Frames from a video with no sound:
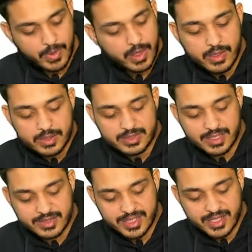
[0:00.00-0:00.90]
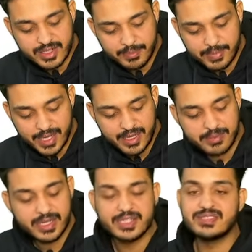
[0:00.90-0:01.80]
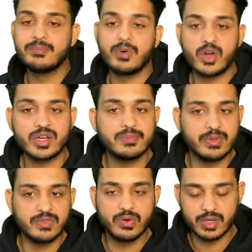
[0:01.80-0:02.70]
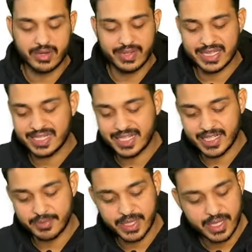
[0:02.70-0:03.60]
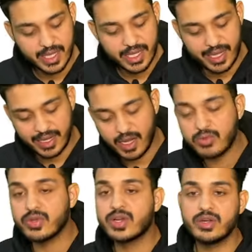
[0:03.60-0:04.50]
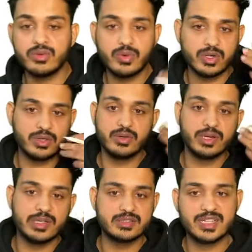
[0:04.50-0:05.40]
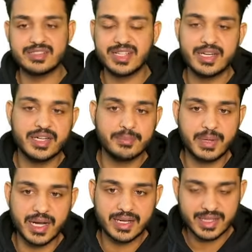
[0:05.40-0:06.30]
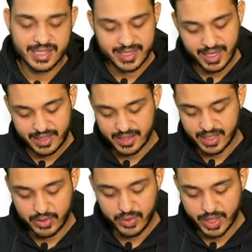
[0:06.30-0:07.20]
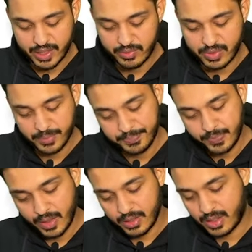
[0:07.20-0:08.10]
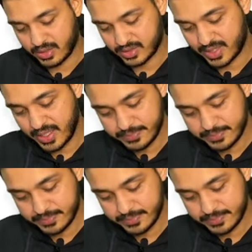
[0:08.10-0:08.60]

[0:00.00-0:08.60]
Surgical debridement is important before giving the treatment, and now you can do what? You can surgically debride the area and then you can give the drugs, right?